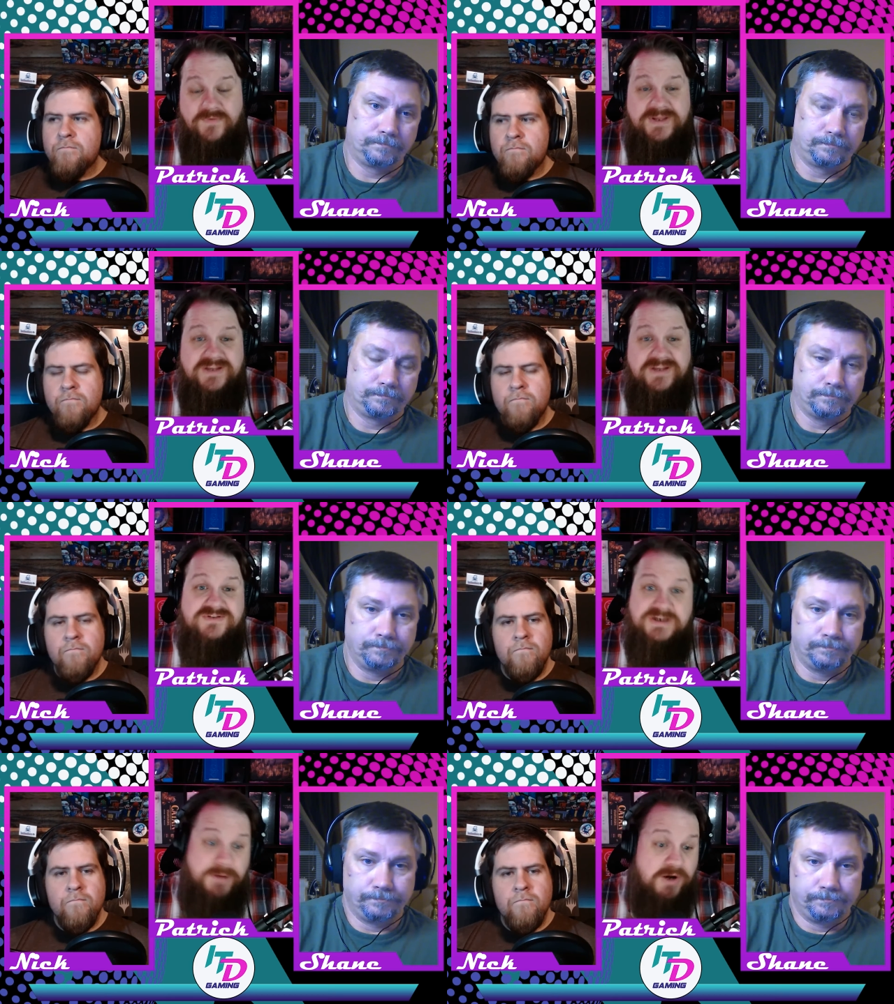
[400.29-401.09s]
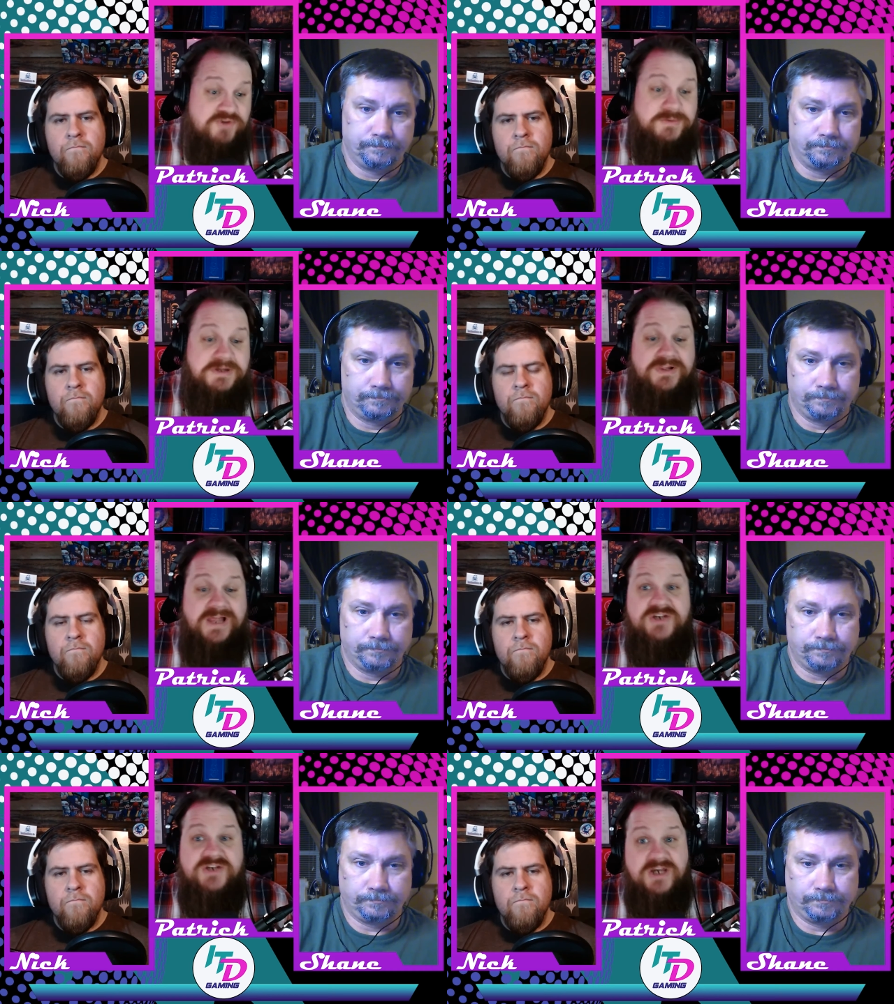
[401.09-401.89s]
Speaker 1: these supposedly in the
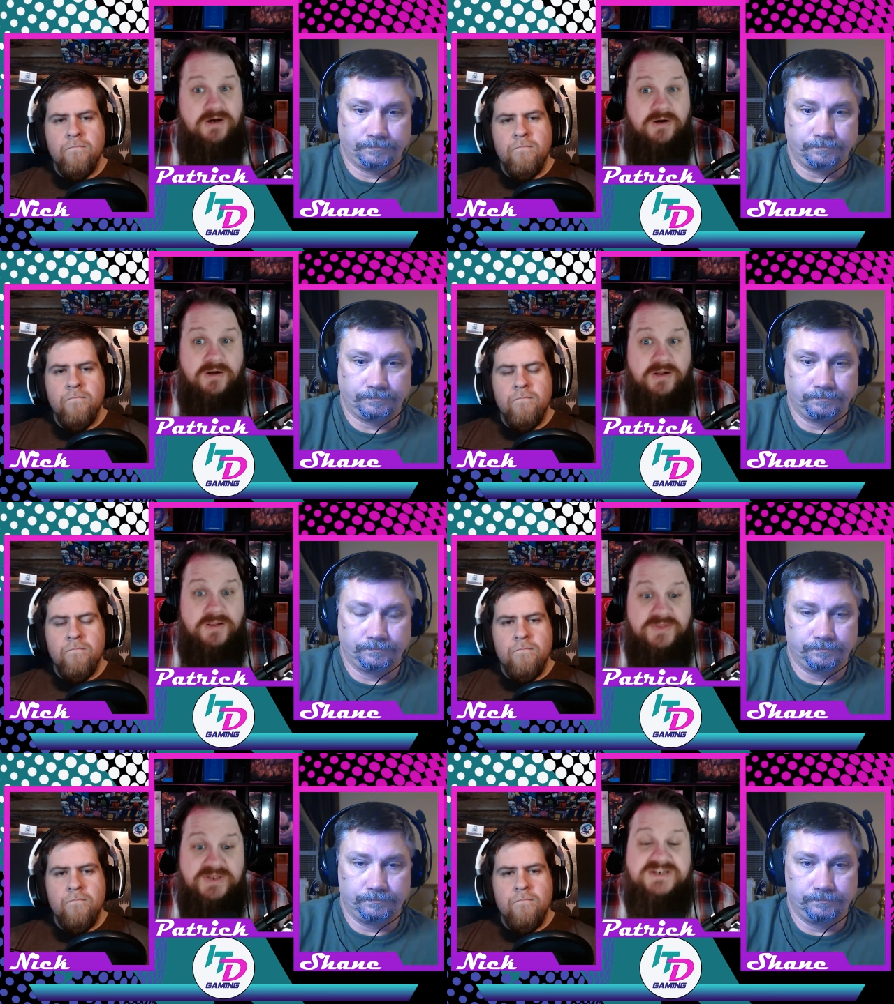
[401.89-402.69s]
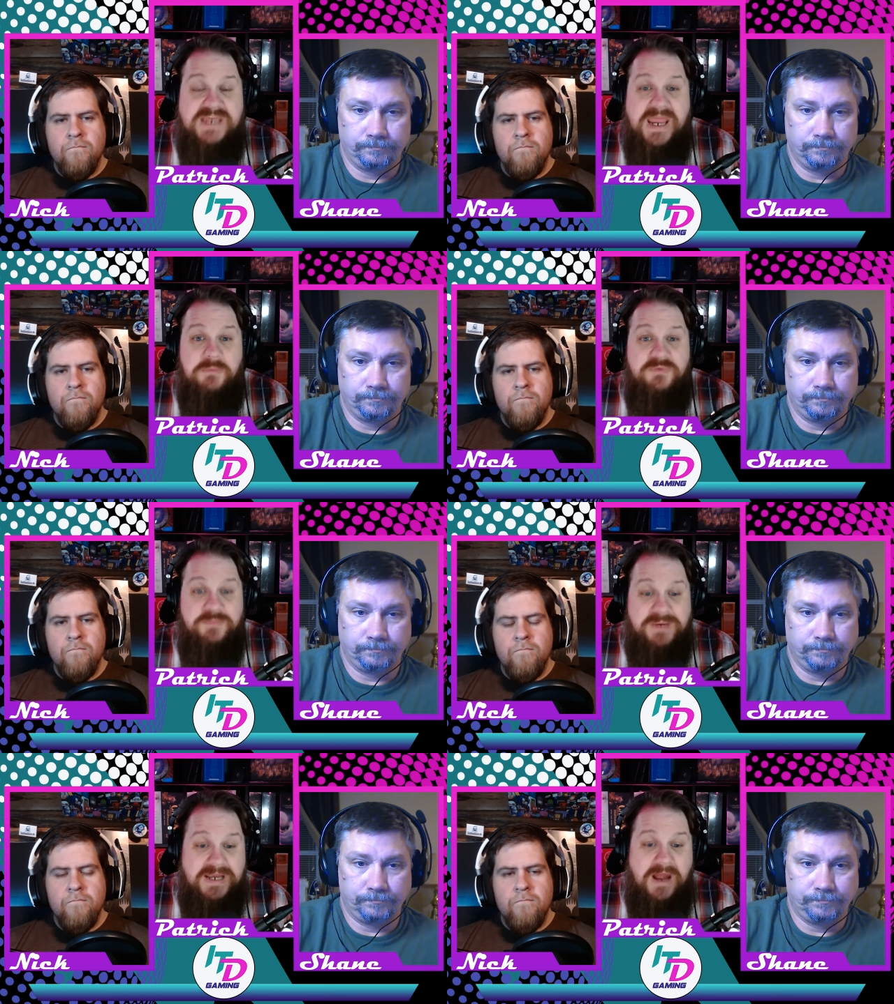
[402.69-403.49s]
last year. These games
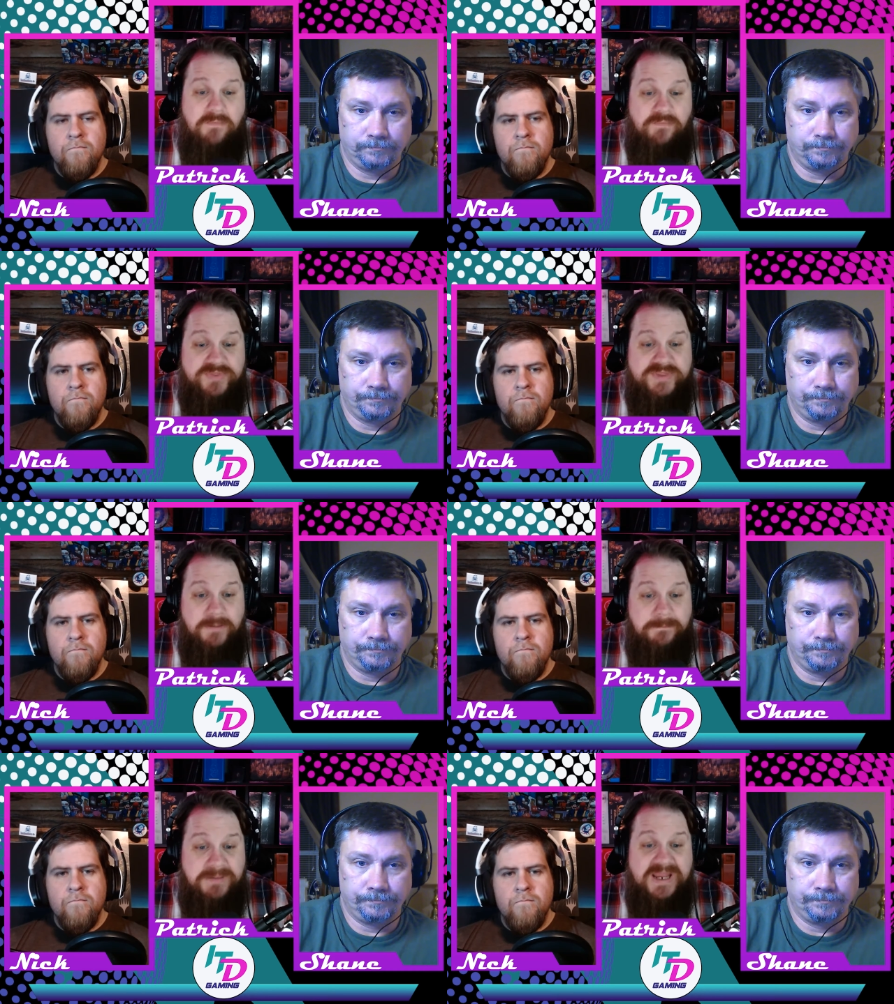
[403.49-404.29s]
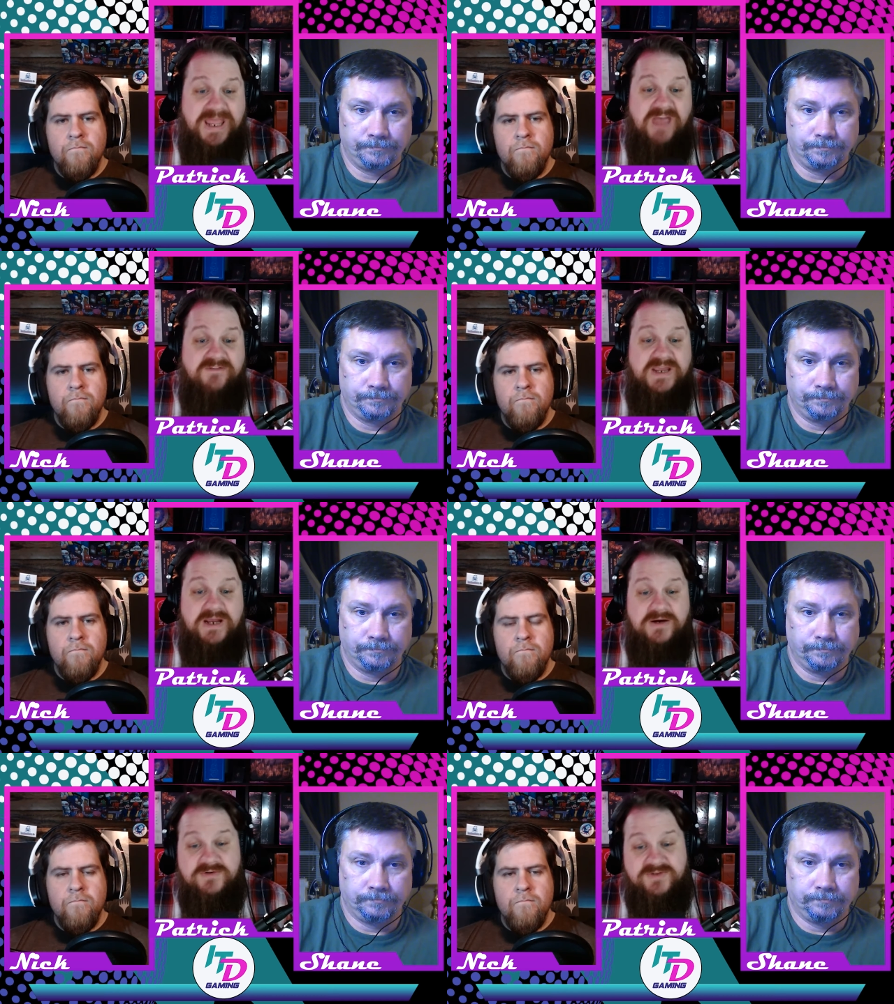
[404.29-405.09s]
beat out the big heavy
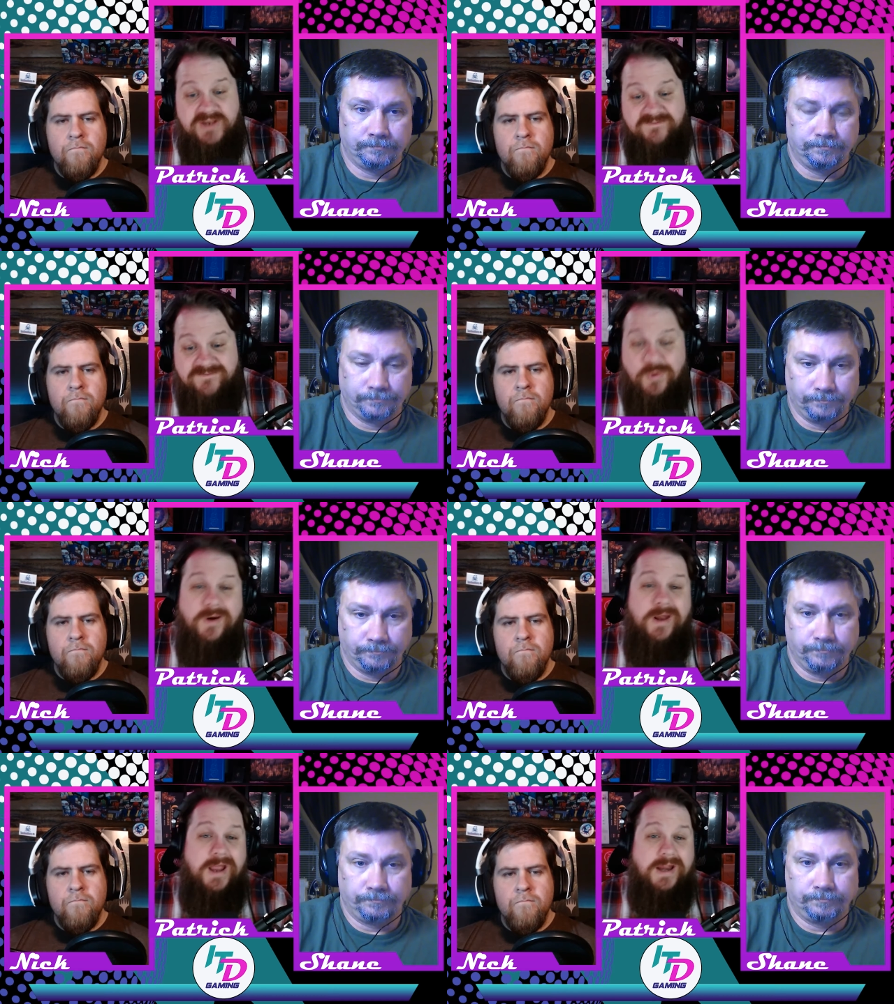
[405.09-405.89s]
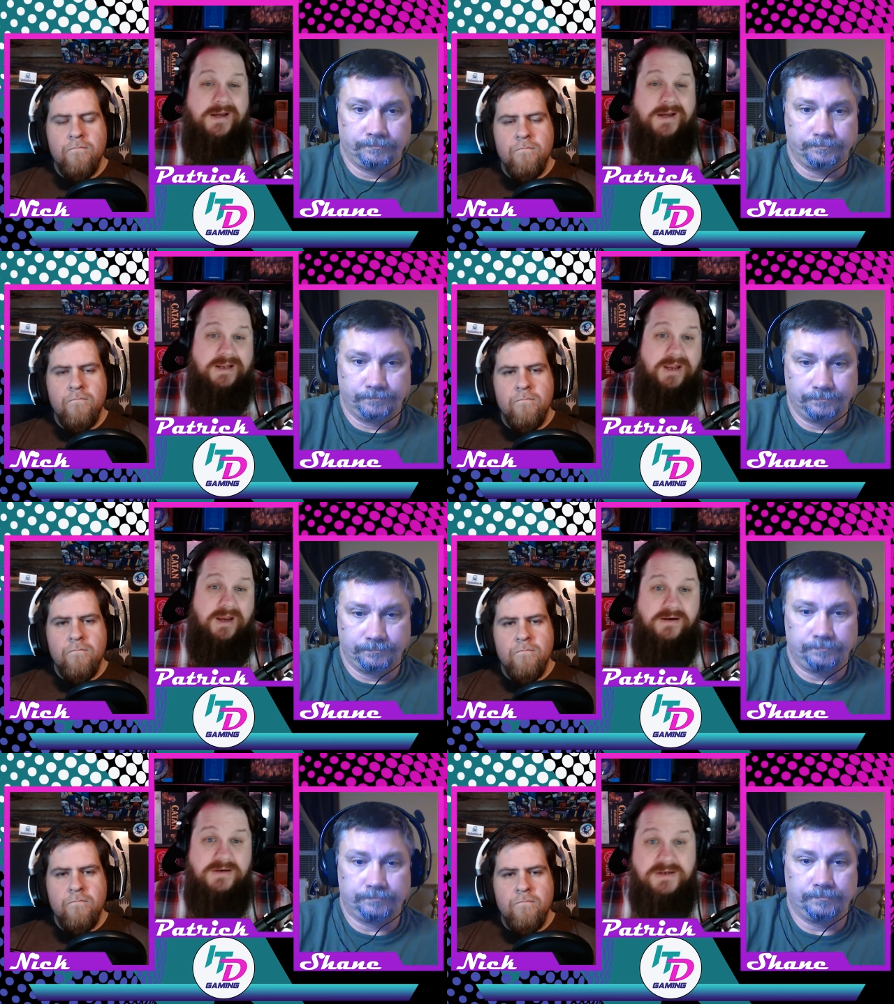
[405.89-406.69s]
hitters like Fortnite
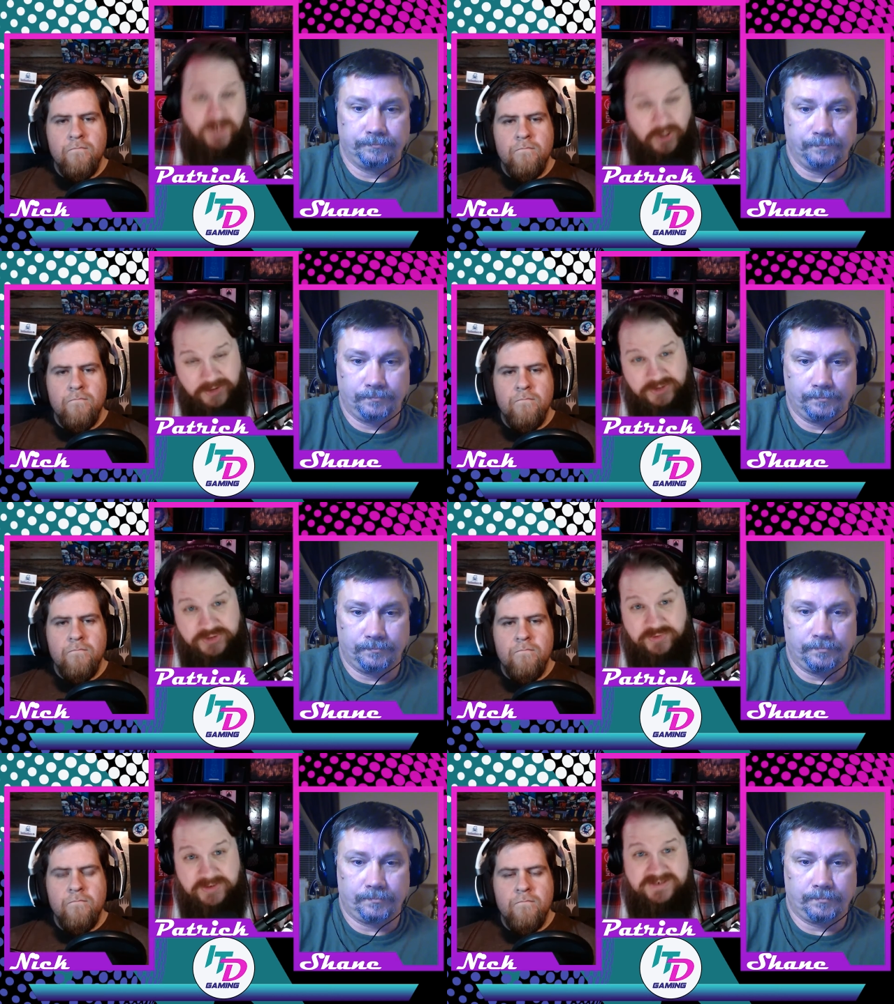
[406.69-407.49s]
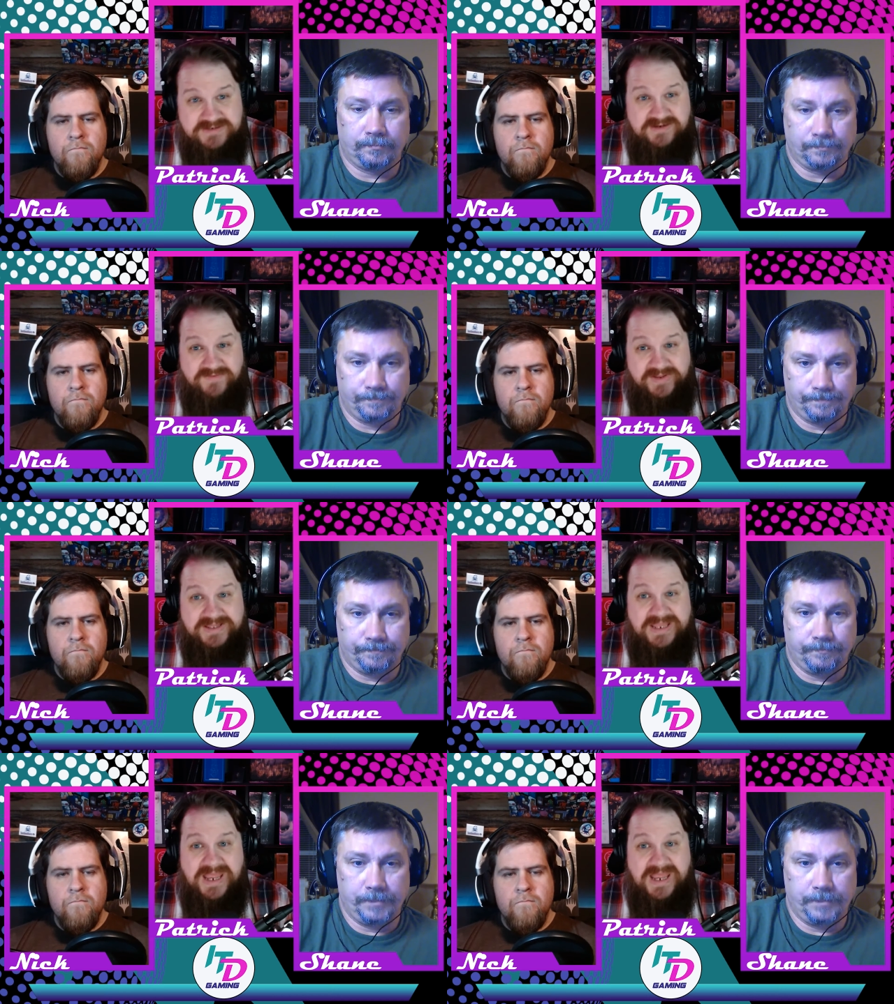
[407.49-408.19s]
and Call of Duty and stuff like